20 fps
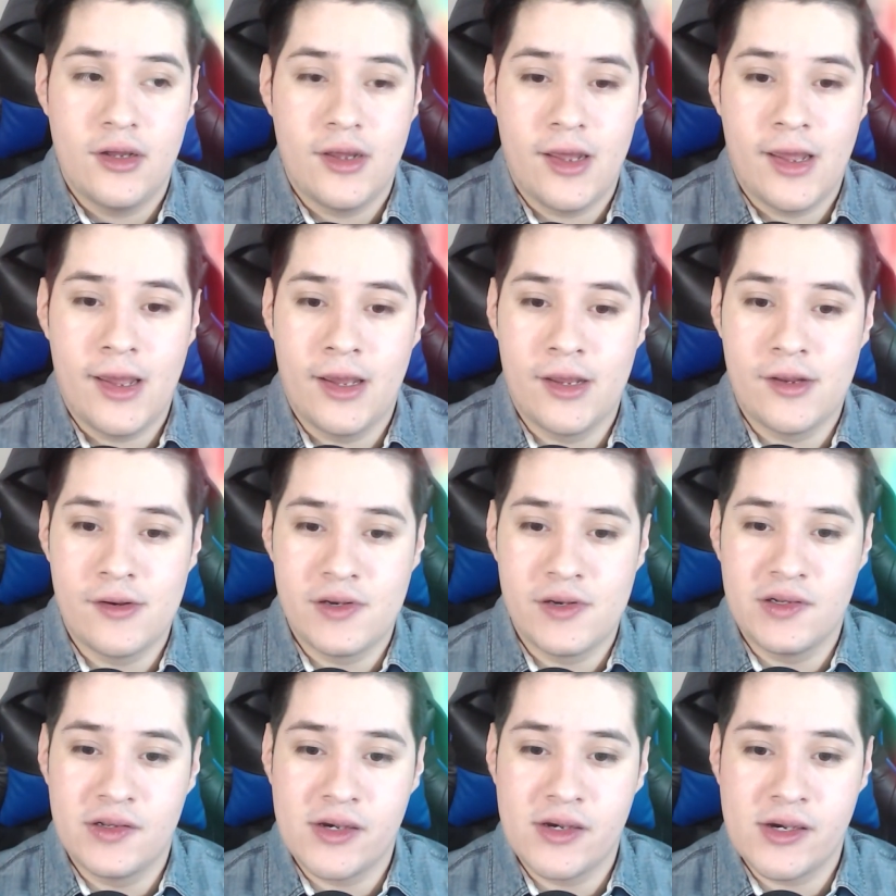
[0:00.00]

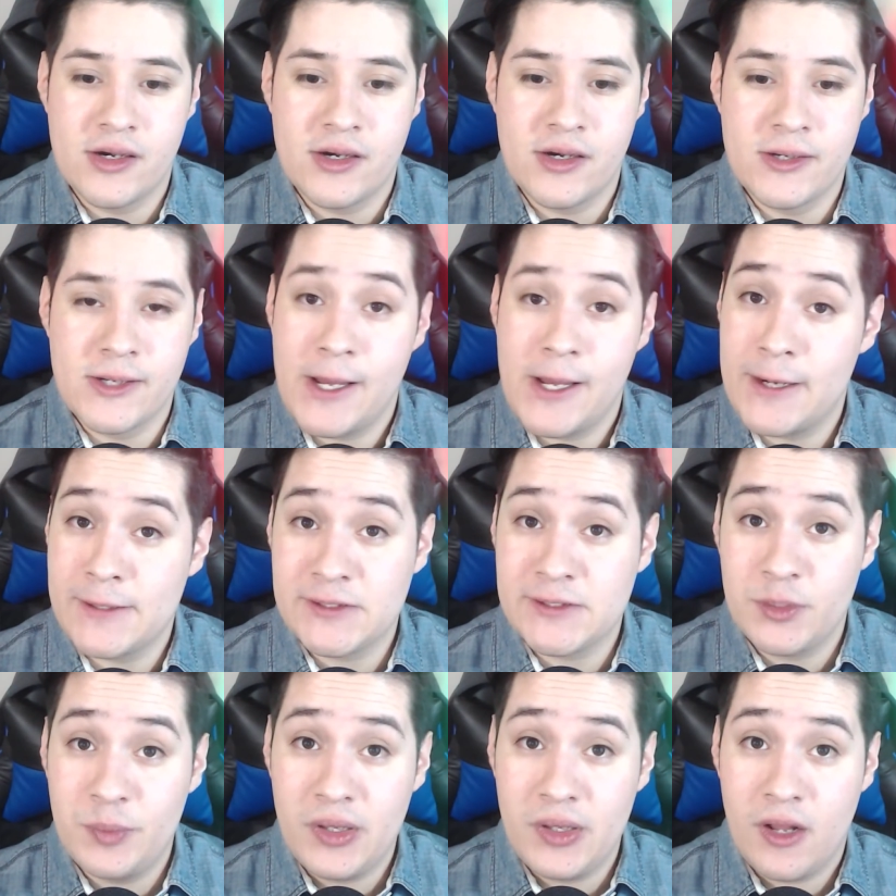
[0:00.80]
And yeah, it's
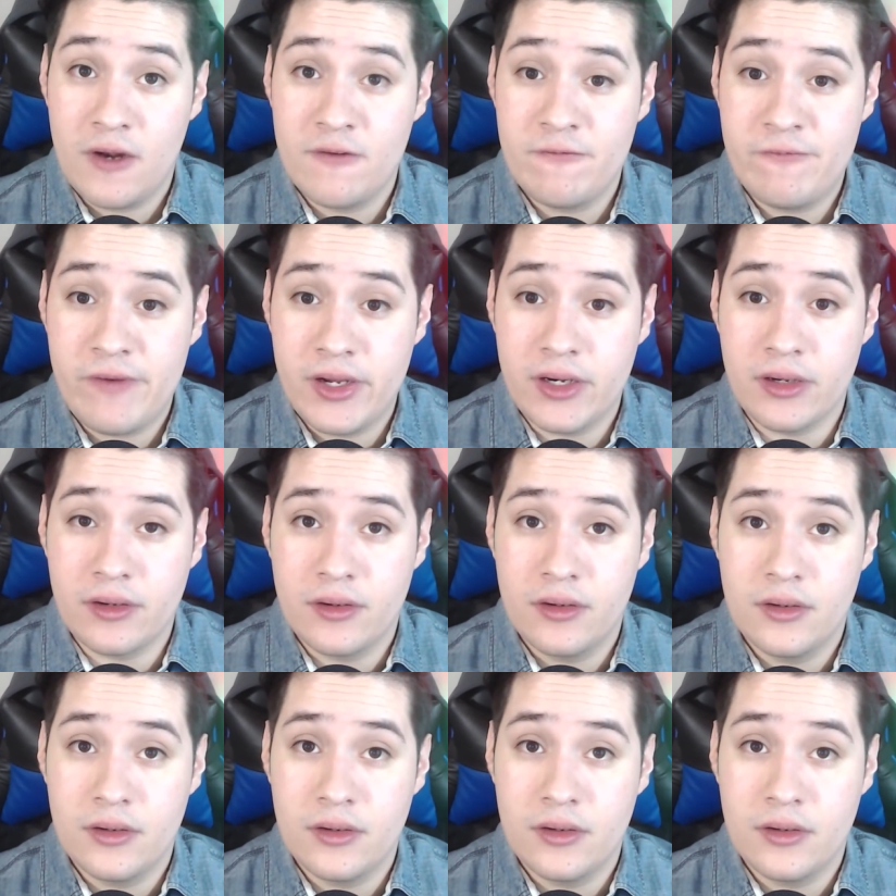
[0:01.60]
going to be a lot of fun.